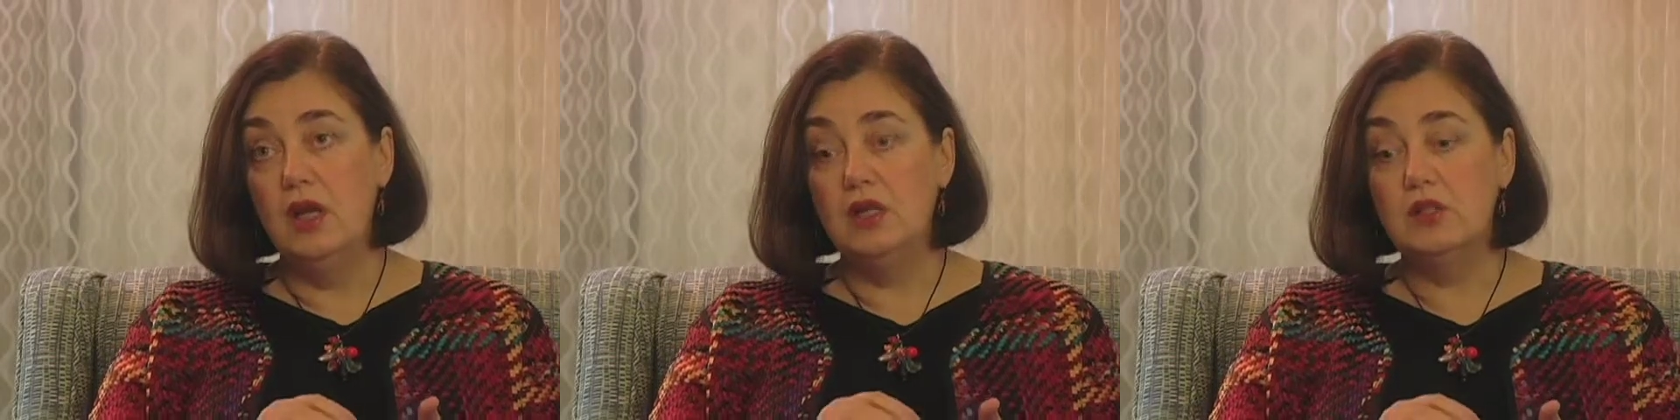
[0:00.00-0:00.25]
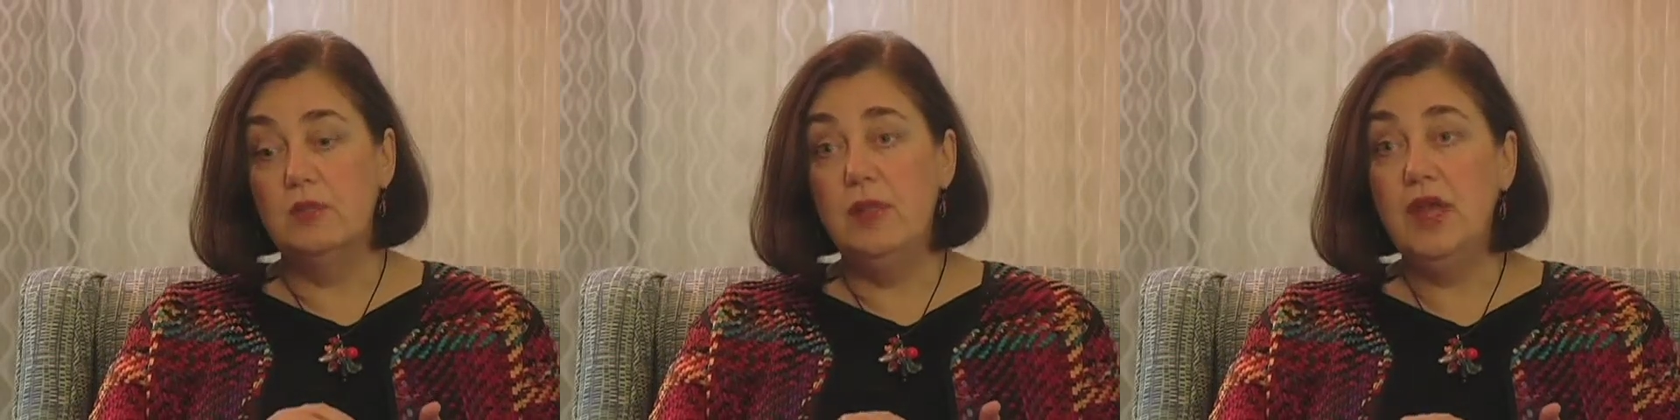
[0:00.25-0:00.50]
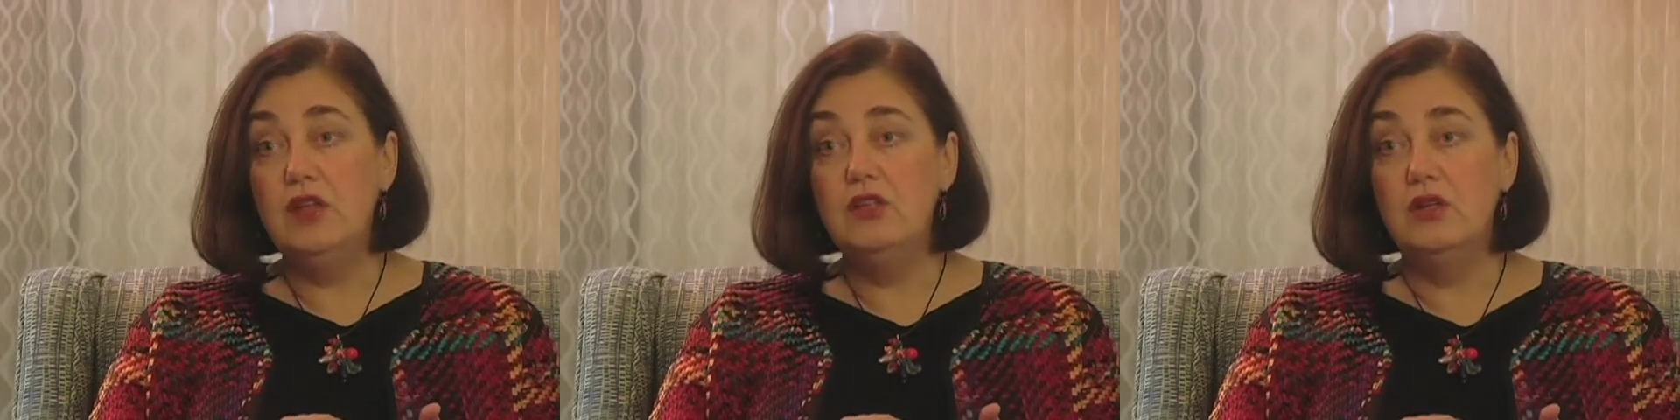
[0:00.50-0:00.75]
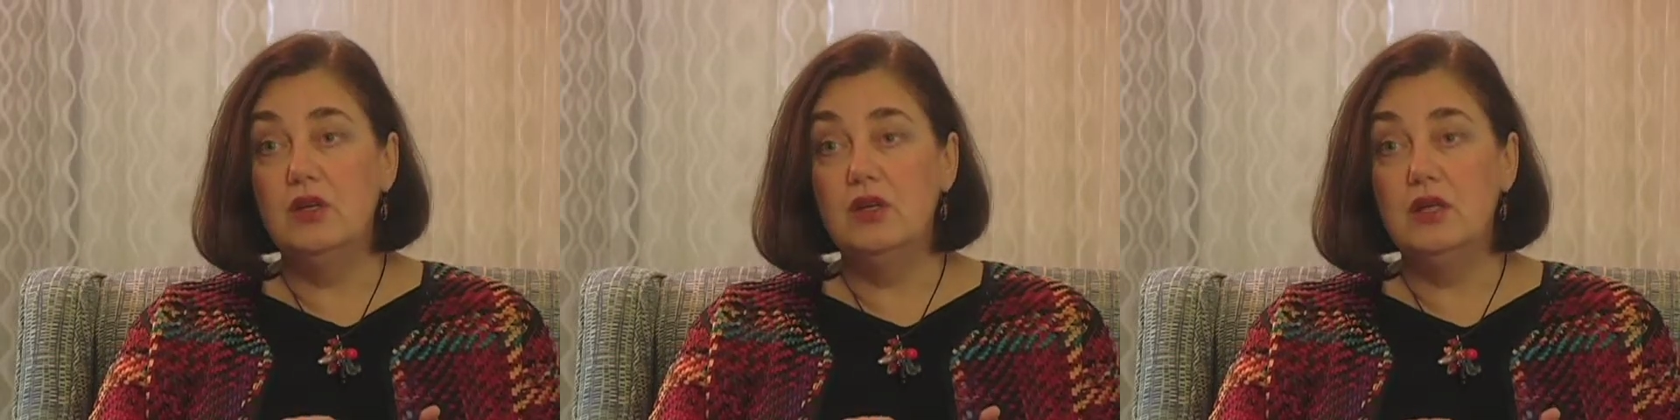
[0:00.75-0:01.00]
As a
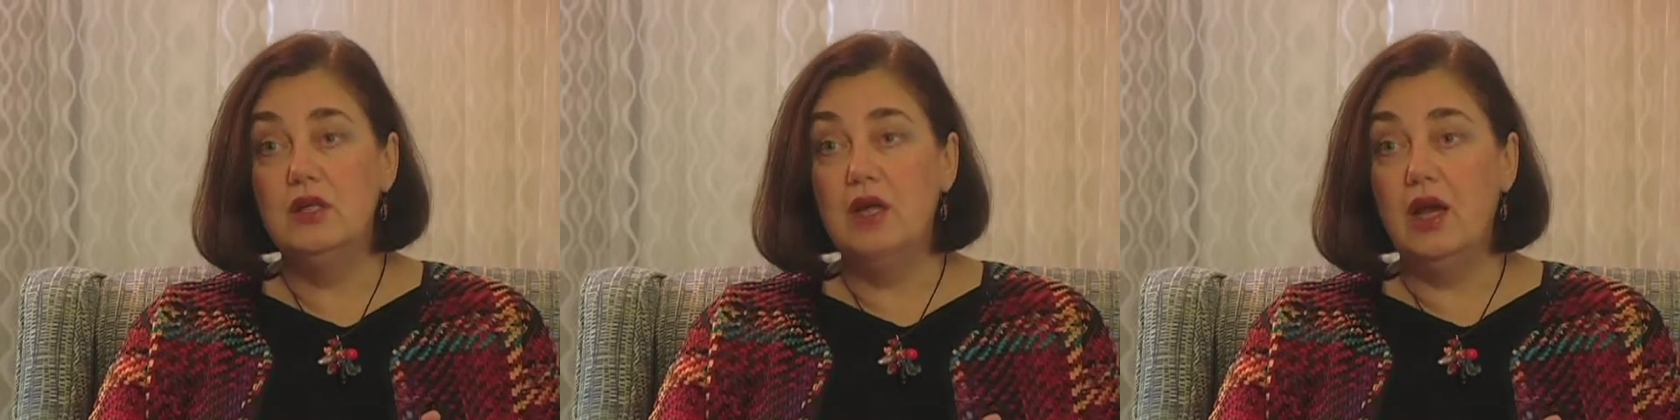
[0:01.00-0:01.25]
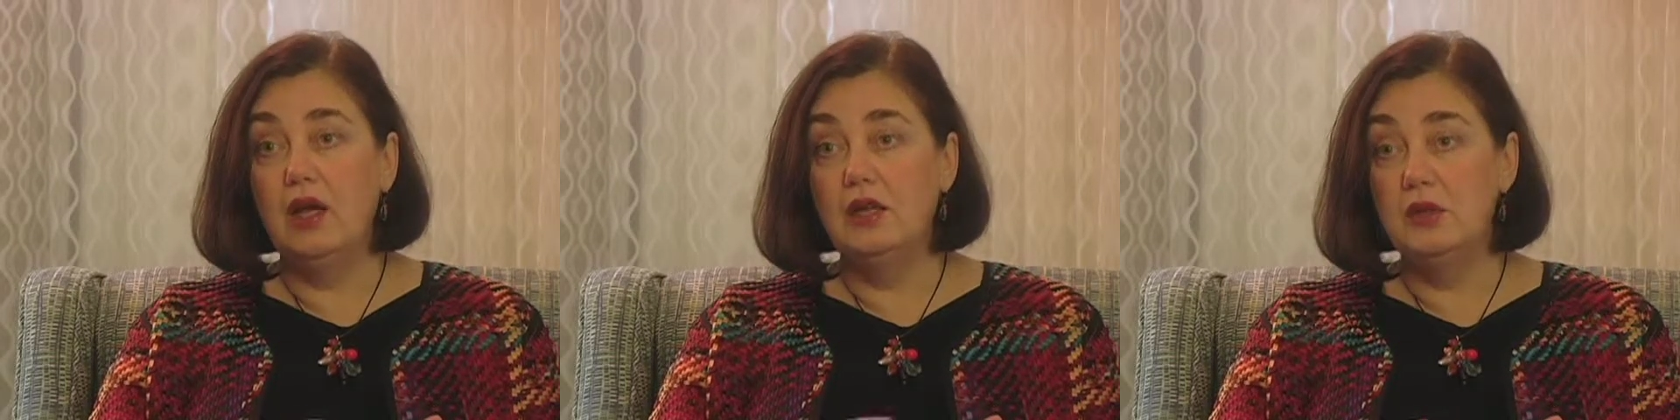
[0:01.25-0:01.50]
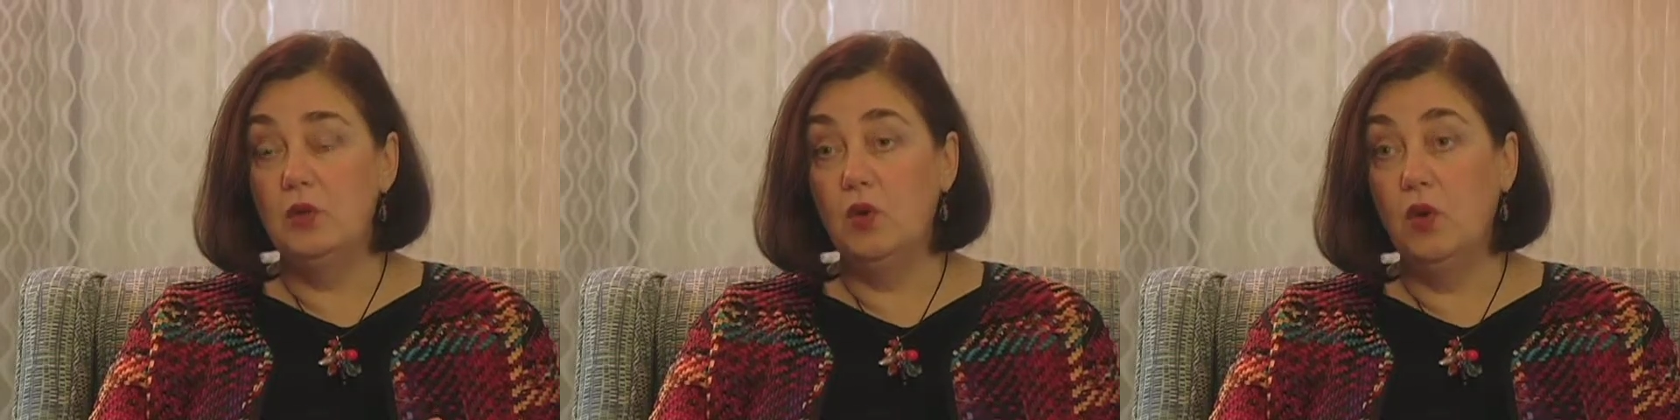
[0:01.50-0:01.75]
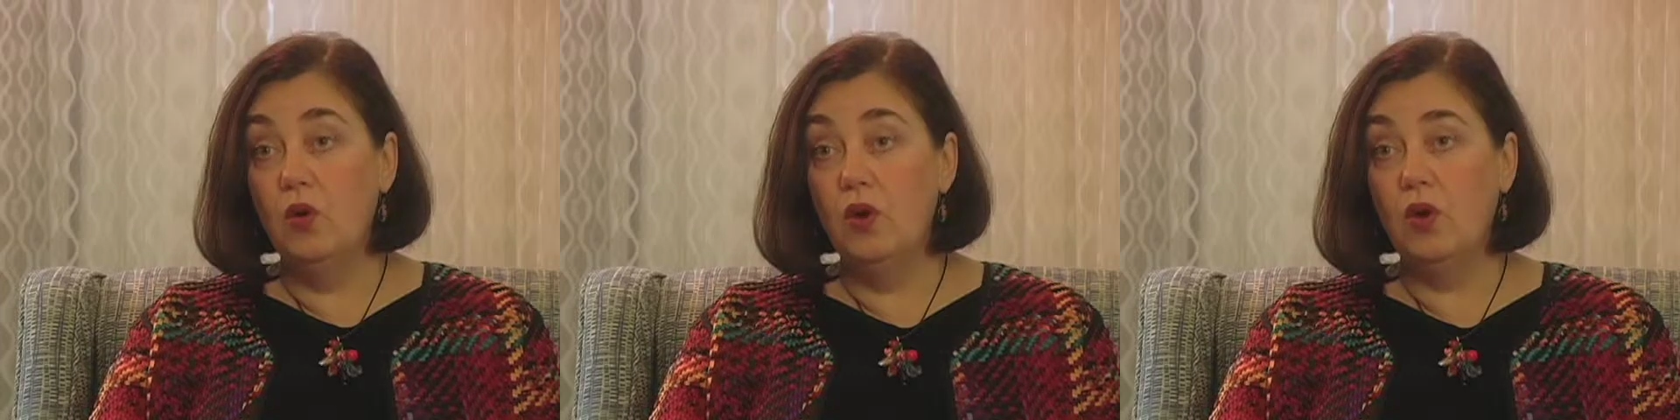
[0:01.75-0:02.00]
patient, you need to ask some
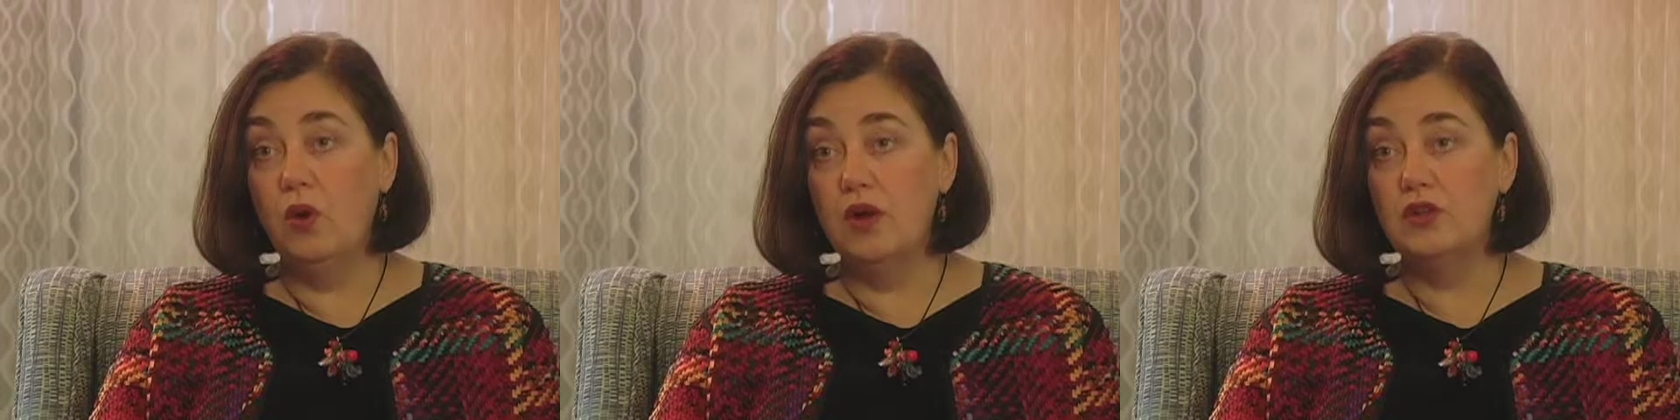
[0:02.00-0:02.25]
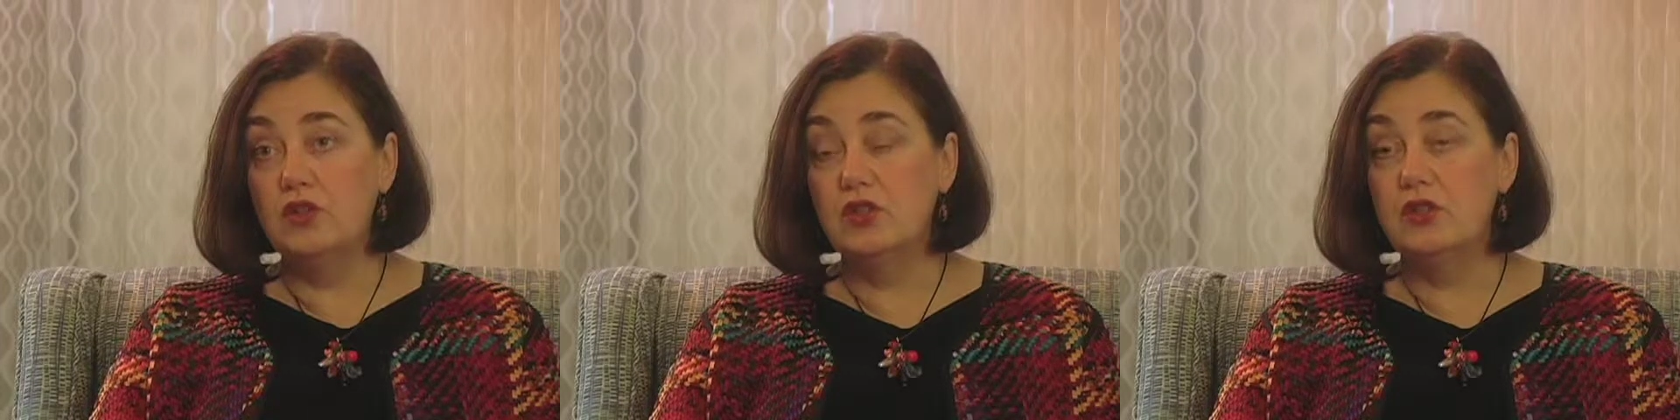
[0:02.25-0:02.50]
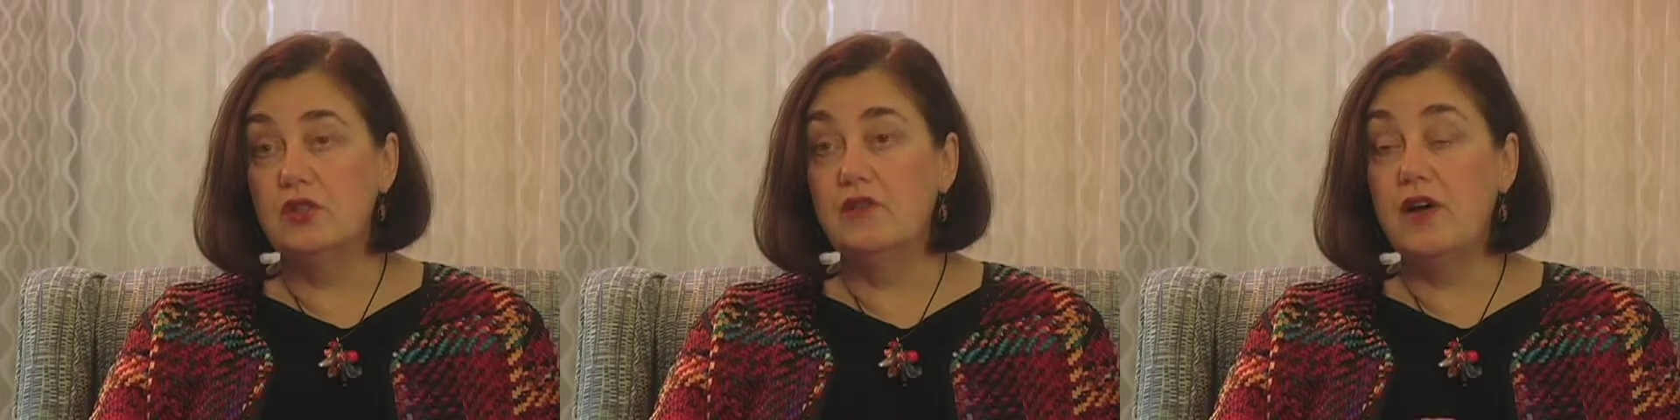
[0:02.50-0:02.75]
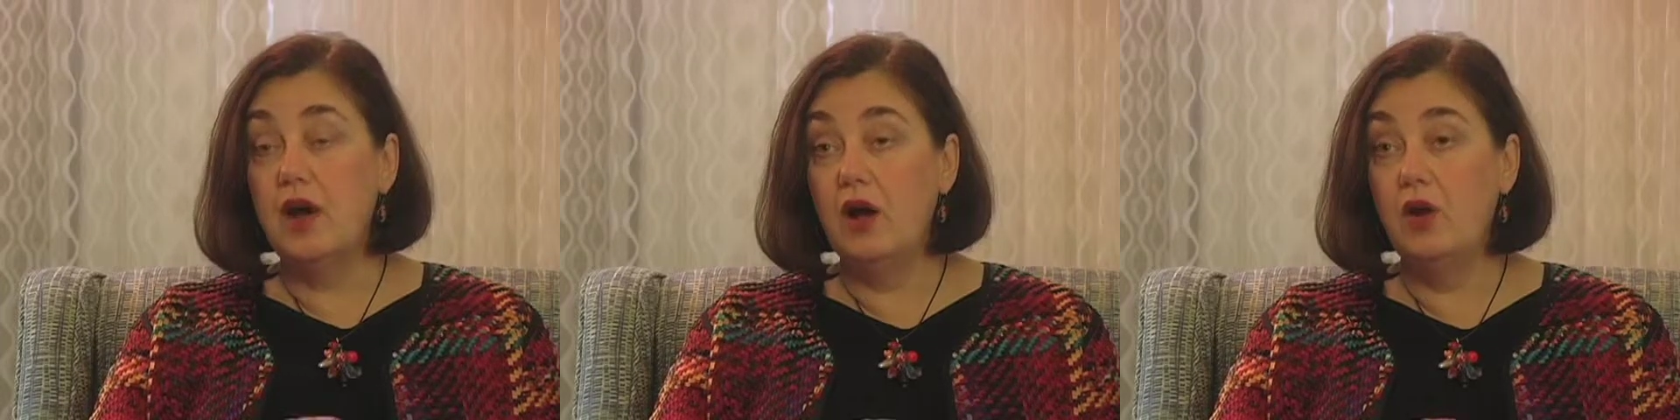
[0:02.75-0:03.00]
core questions of
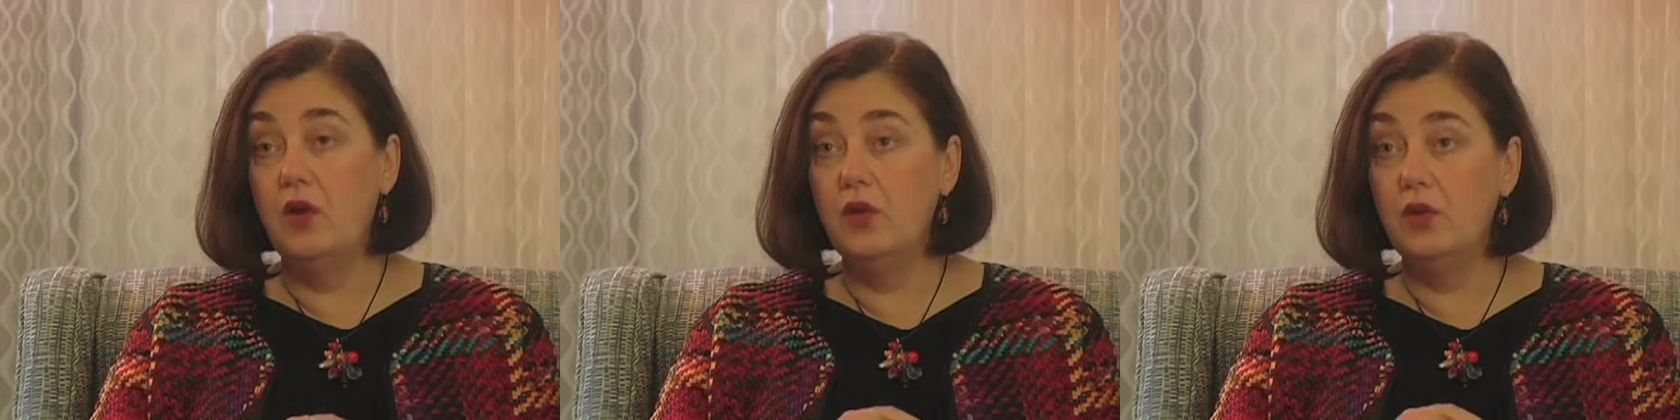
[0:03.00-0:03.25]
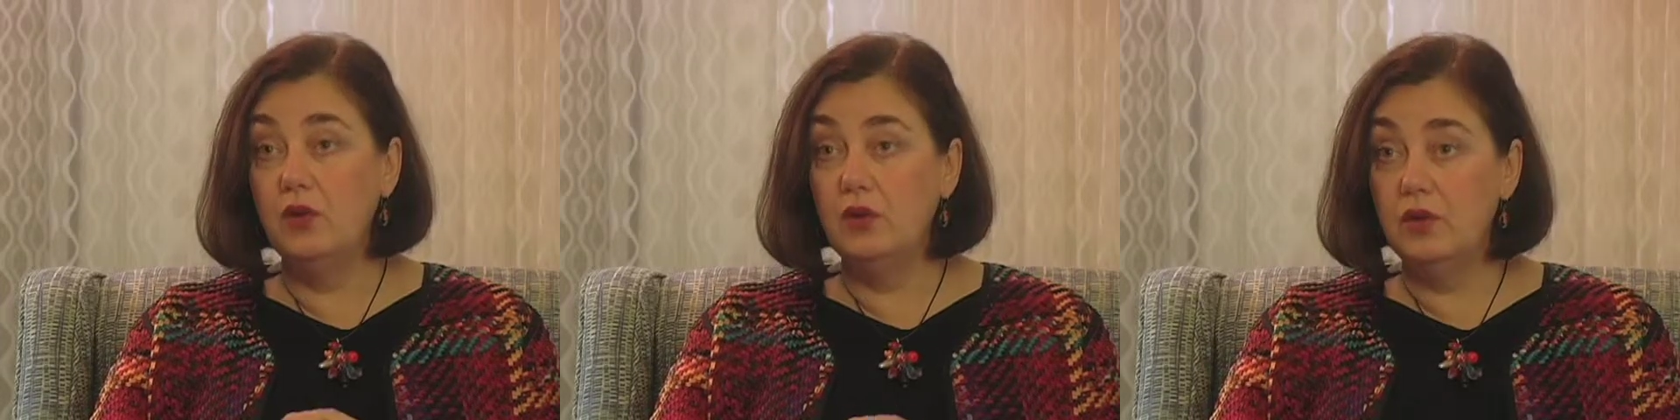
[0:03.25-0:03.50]
how